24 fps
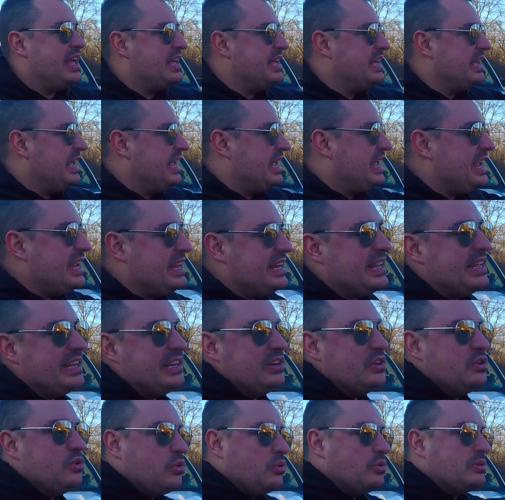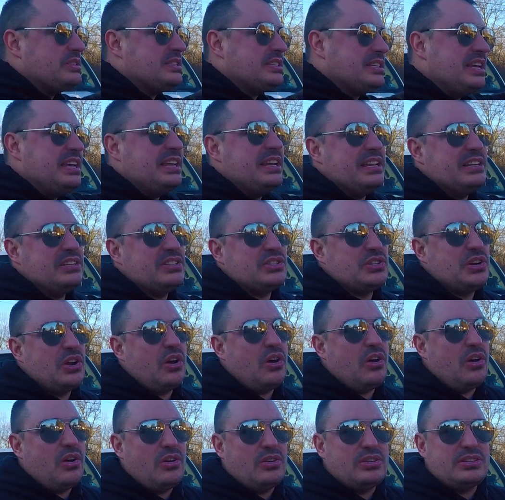heated and cooled seat
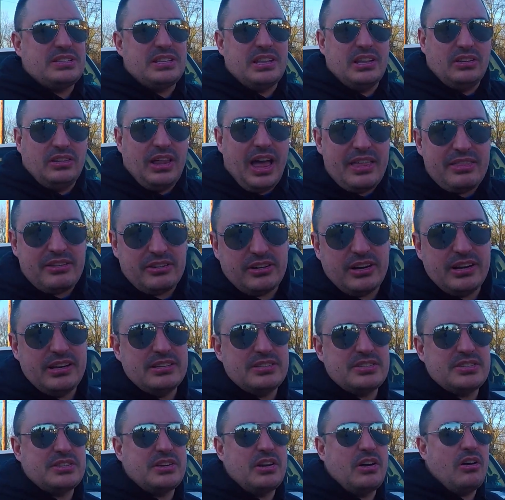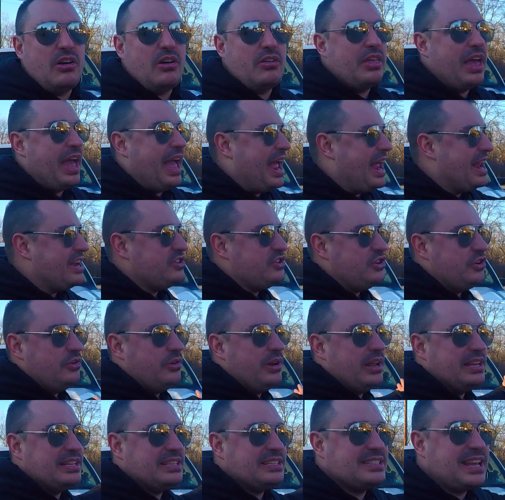installs, the leather install, the head
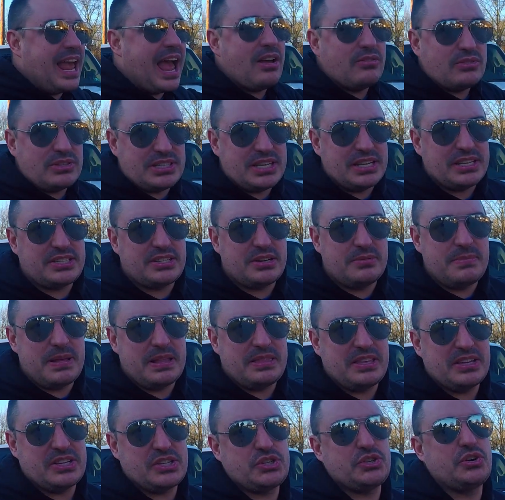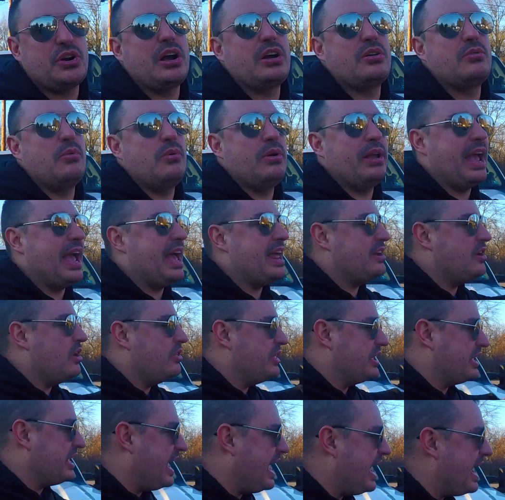unit, sound system that this truck will get,
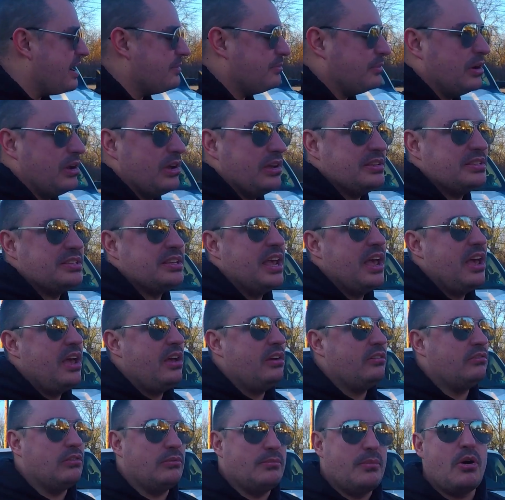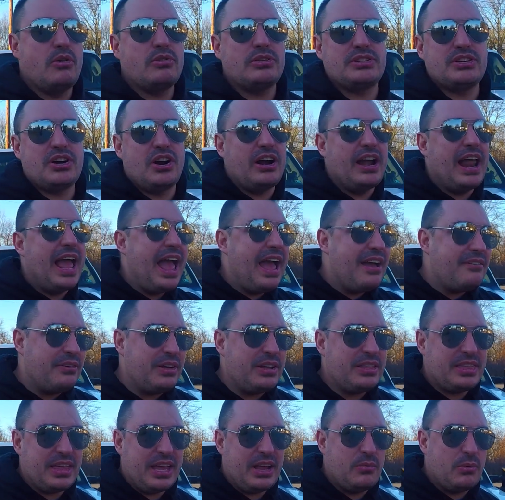the cameras, remote start,
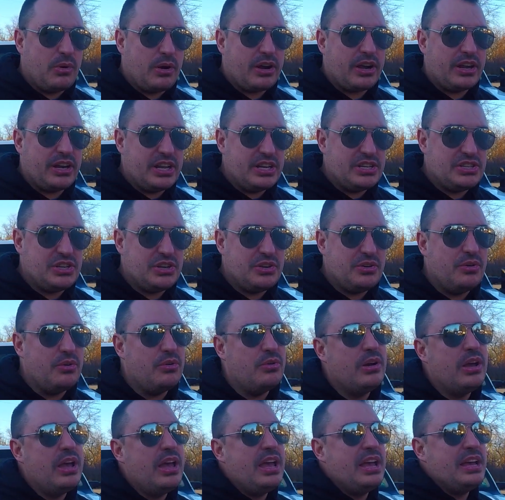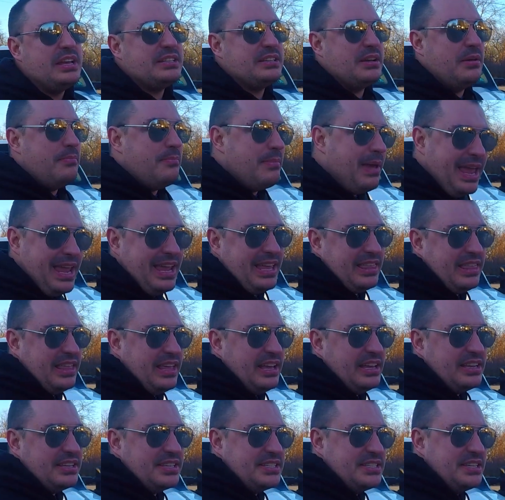everything we're going to do to make
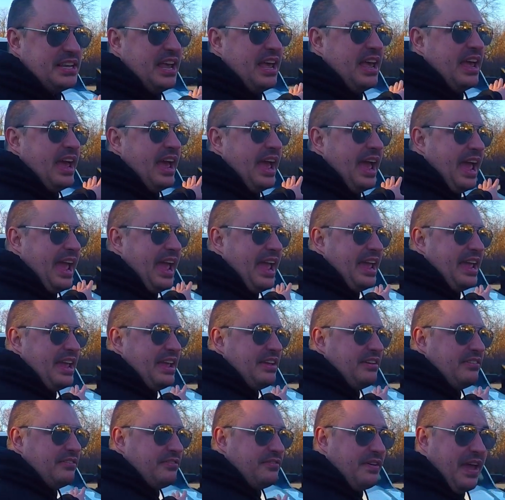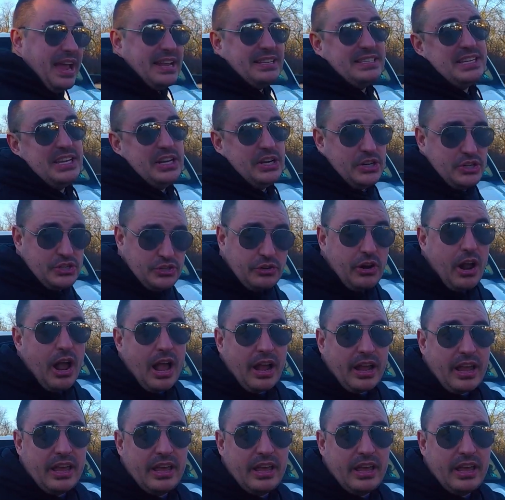this a fancier truck.